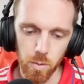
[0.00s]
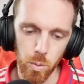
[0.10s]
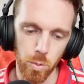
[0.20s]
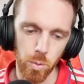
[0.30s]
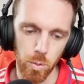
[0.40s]

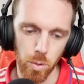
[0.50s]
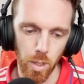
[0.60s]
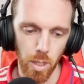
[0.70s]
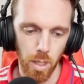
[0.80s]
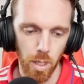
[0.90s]
who
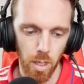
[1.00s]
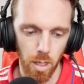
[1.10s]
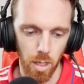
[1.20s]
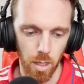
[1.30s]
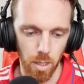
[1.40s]

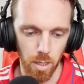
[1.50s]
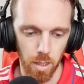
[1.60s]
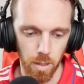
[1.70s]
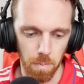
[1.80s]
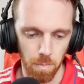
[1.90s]

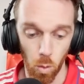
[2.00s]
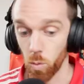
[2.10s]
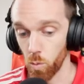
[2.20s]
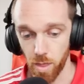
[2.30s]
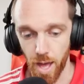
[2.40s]

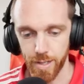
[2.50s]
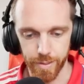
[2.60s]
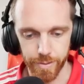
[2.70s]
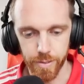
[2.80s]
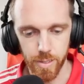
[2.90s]

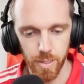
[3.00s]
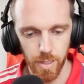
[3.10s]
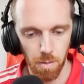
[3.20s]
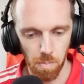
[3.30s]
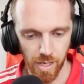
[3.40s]
is
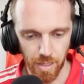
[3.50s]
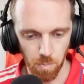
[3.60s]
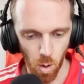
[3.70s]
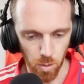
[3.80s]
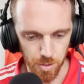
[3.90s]
making
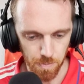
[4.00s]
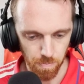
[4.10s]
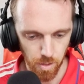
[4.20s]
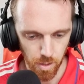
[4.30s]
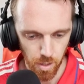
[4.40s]
malls.
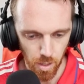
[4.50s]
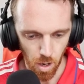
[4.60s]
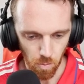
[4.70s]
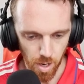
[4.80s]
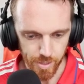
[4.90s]

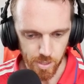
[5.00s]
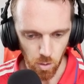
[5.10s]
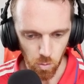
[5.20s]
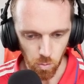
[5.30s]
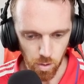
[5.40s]
All right,
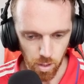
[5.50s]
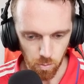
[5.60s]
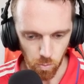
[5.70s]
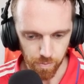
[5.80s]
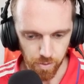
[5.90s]
so
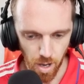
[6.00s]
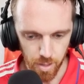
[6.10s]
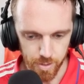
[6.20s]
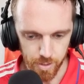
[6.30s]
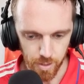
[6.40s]
we've
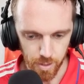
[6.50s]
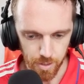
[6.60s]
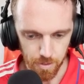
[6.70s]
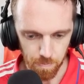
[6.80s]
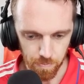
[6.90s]
got
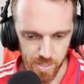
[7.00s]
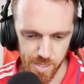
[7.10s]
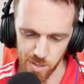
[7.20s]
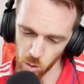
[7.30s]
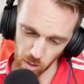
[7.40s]
this is
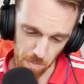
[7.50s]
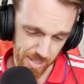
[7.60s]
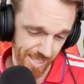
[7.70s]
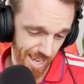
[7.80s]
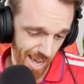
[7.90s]
the Tonle
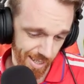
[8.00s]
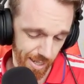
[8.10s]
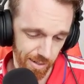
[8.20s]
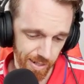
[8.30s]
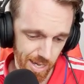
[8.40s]
Basak
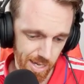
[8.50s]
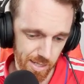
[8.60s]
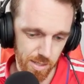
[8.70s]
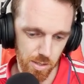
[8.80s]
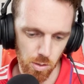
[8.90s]
area.
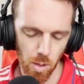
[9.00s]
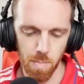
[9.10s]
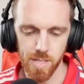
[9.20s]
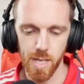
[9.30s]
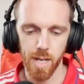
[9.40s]
Tonle
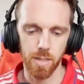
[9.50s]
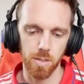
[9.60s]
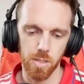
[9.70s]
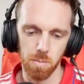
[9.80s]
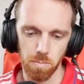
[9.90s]
Basak,
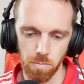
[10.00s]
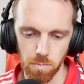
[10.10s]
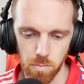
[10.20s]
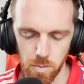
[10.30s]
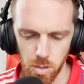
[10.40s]
there's
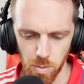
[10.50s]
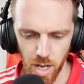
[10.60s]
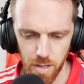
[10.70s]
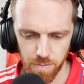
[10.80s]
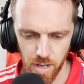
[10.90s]
some
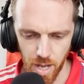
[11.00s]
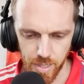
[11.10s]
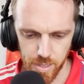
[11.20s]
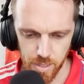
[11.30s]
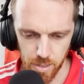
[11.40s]
kind of
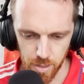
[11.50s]
nice